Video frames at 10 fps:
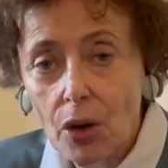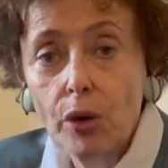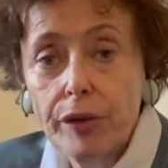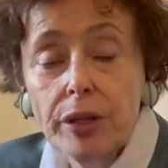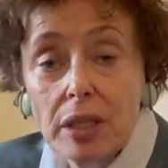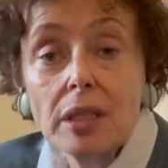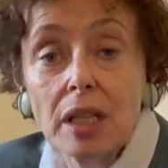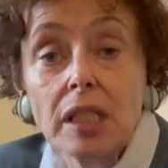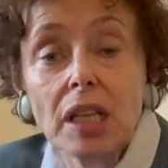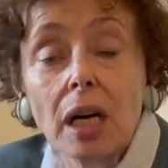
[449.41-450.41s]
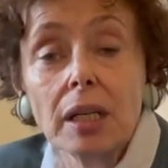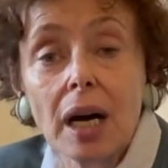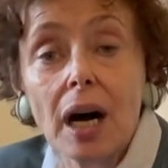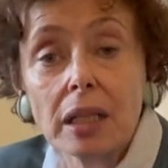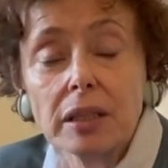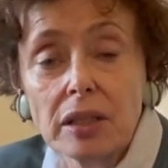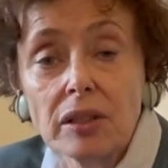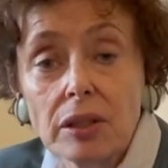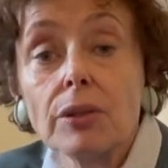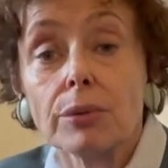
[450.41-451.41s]
over the young
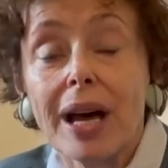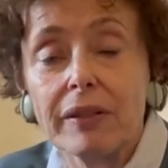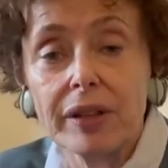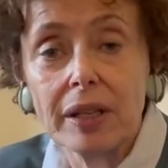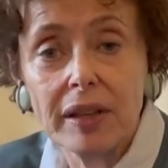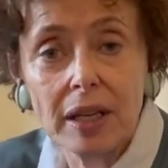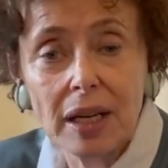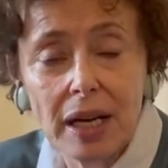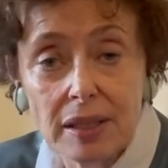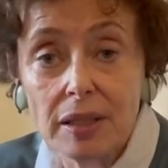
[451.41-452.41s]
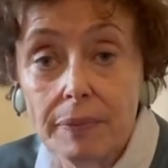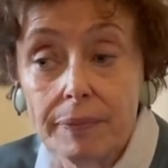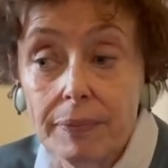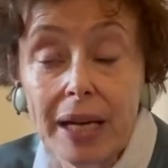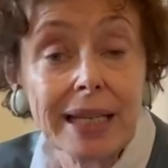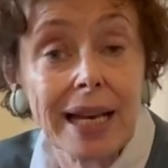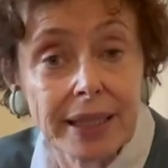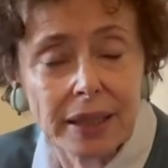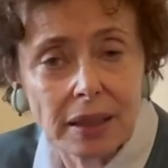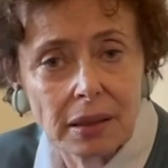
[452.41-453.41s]
artist arriving there as an
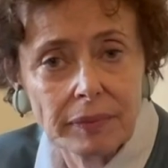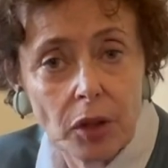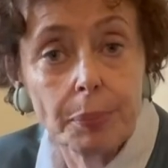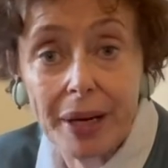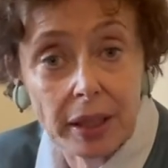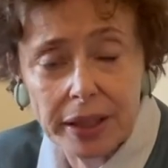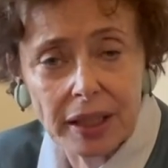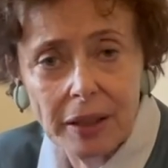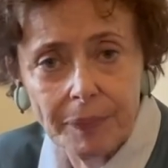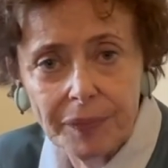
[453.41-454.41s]
alien, the pariah.